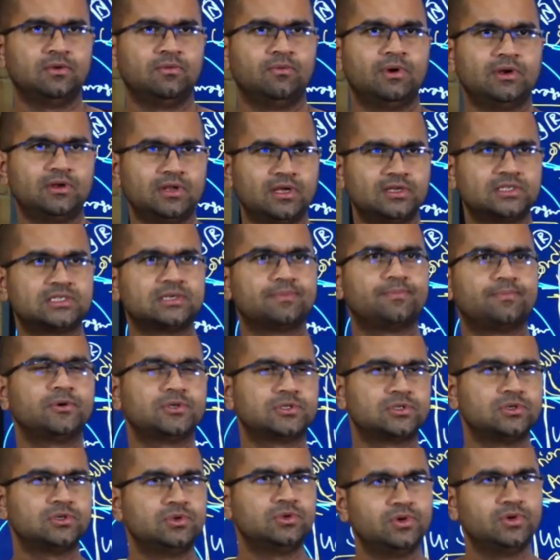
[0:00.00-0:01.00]
What you are
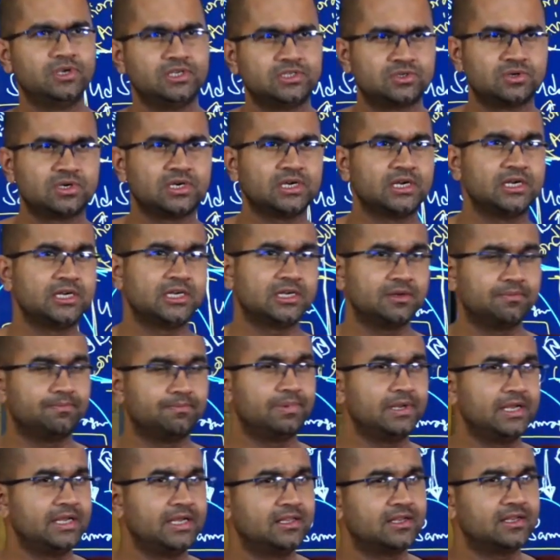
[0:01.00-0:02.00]
supposed to do is to
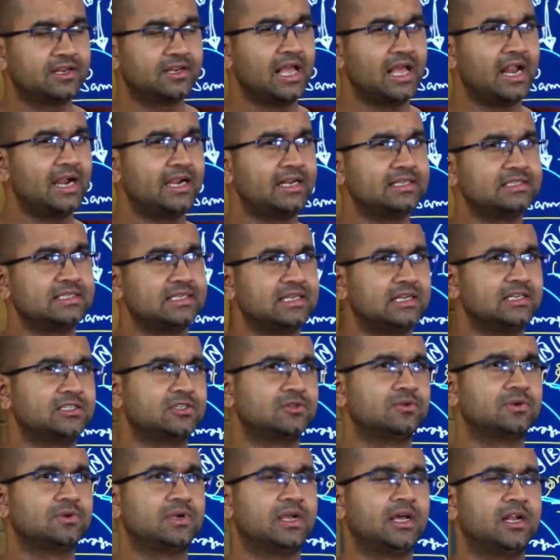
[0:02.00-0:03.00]
contemplate the realities of anicca,
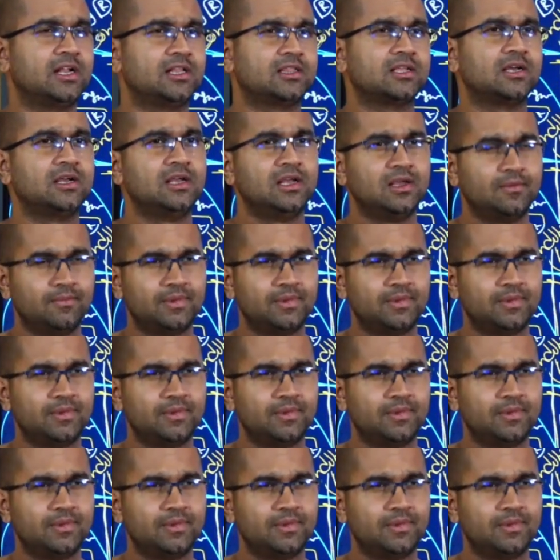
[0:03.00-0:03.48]
dukkha, anatta,